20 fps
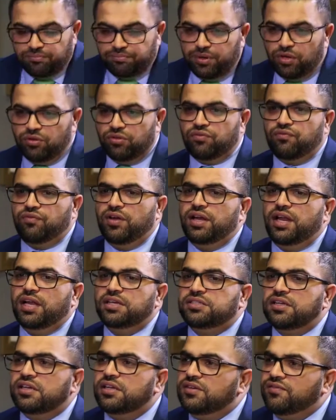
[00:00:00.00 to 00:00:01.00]
Both
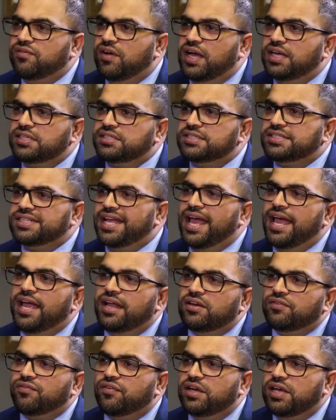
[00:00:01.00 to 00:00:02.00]
financial advisors
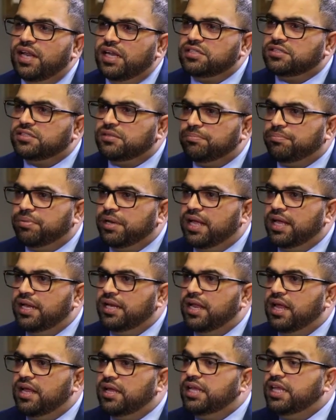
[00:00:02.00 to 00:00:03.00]
and a financial
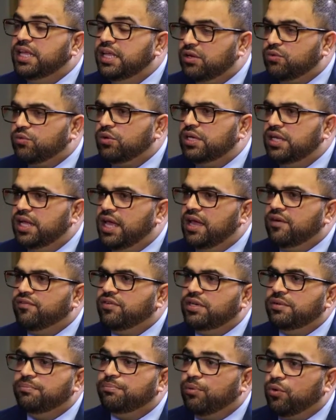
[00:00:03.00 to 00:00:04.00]
planner equally
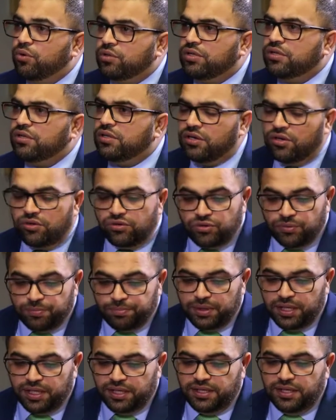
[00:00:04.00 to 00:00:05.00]
have an important role to
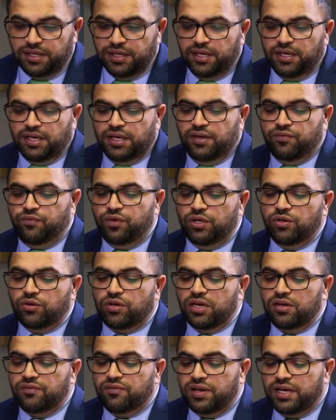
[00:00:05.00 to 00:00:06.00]
play. If you
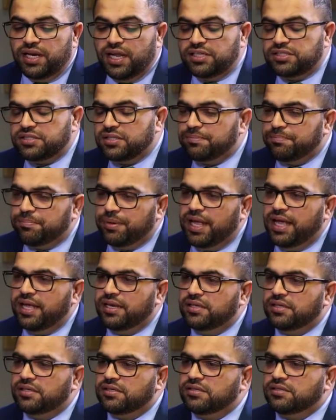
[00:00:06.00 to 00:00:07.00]
look at a financial
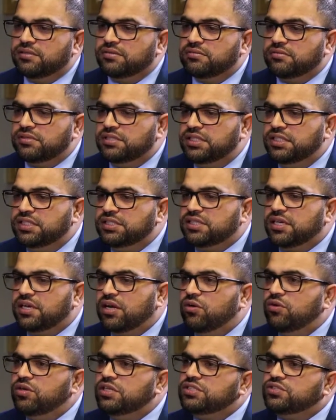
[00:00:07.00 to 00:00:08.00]
planner, his
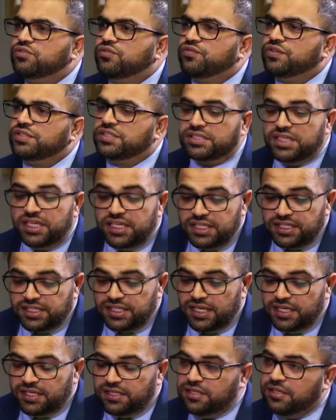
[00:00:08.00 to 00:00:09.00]
role is to
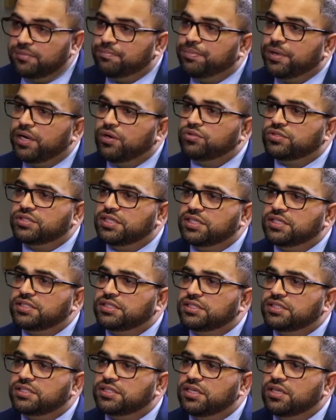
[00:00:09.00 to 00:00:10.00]
facilitate the
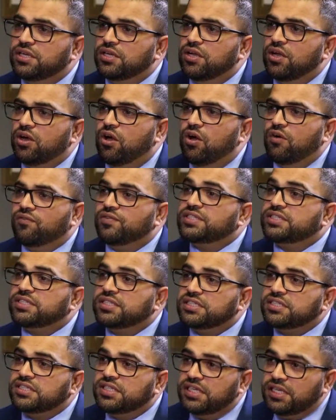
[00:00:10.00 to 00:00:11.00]
process of
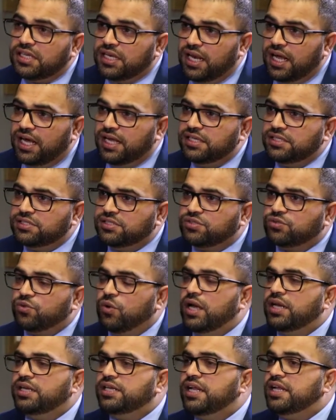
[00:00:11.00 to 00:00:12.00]
assisting clients
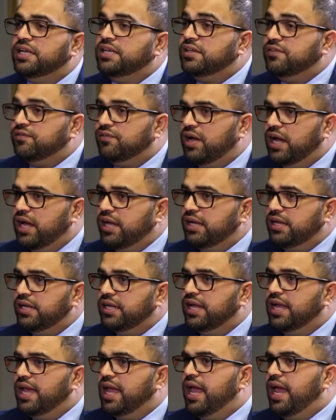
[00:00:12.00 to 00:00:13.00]
to identify
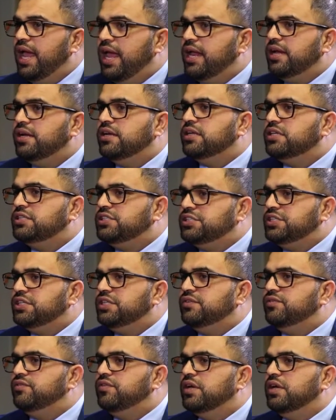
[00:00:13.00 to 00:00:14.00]
and
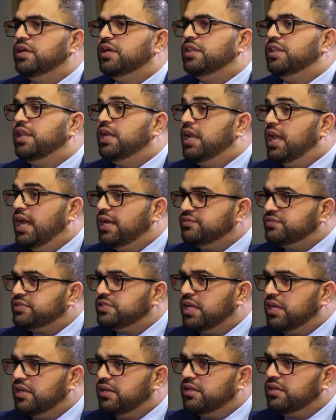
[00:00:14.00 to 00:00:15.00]
achieve their
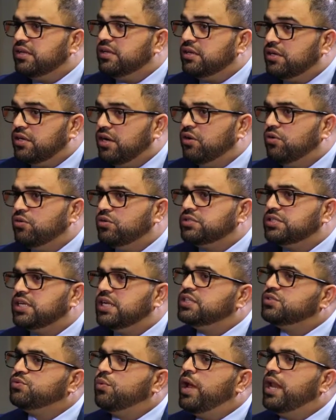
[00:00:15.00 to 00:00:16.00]
lifestyle goals
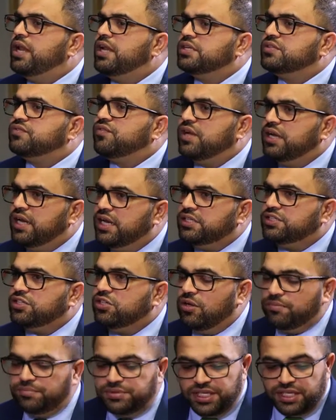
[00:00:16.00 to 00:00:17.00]
as well as
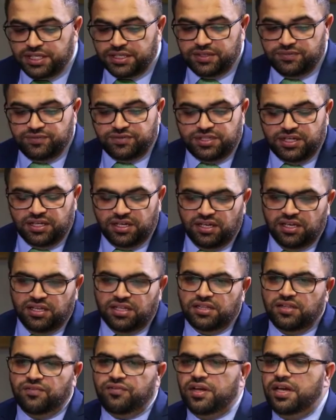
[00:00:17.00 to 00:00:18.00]
financial objectives.
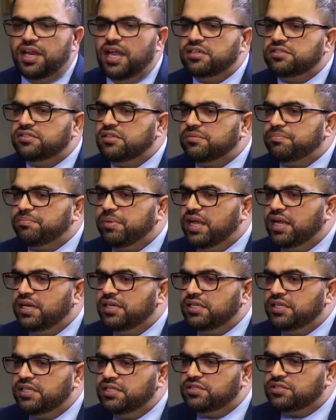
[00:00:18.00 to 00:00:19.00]
The Financial
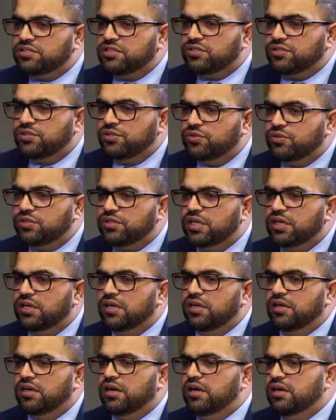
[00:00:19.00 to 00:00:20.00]
Planning Institute
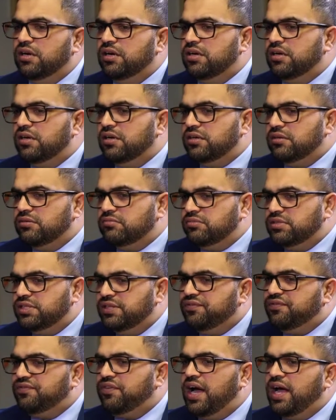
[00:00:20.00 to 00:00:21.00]

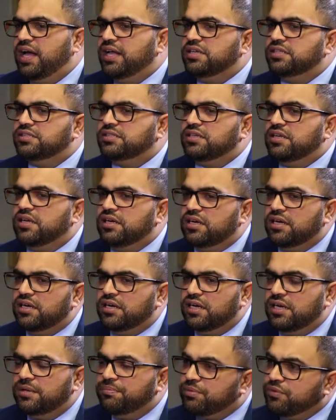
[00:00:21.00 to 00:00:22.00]
defines
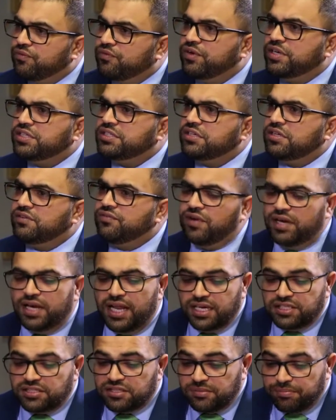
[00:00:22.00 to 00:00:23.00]
a professional
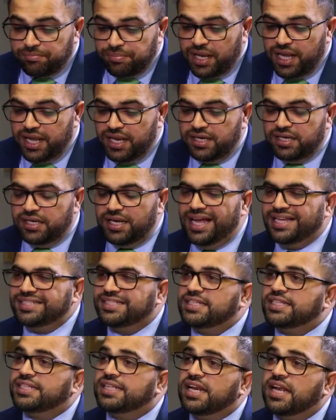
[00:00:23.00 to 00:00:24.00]
financial planner
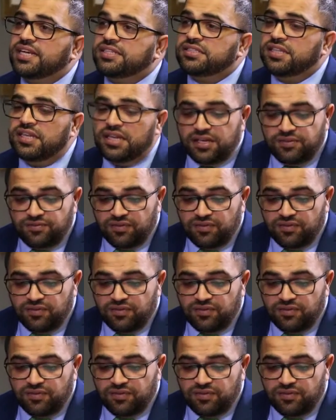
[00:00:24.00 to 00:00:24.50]
as a trusted